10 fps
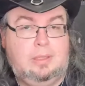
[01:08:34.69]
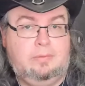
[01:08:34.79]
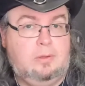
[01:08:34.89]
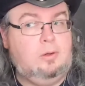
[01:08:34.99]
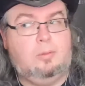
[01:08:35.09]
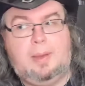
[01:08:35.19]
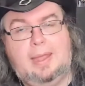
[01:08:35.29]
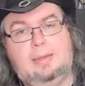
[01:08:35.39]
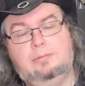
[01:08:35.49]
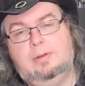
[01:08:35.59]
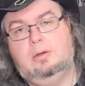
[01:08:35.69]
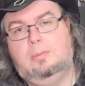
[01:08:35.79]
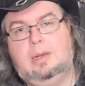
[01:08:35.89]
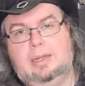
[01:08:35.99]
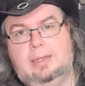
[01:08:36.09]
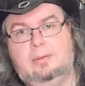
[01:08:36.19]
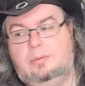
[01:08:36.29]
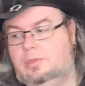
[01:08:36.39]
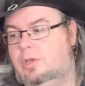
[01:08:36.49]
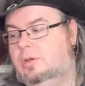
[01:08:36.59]
If you're not paid real money,
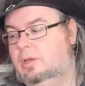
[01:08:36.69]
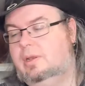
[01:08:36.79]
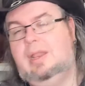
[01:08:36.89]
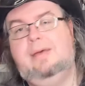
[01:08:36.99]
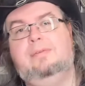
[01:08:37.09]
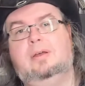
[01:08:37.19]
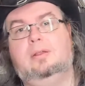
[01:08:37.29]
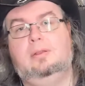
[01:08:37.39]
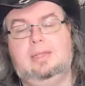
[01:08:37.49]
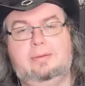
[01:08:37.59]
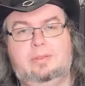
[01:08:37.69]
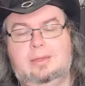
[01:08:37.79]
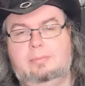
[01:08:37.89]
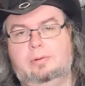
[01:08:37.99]
you can never leave the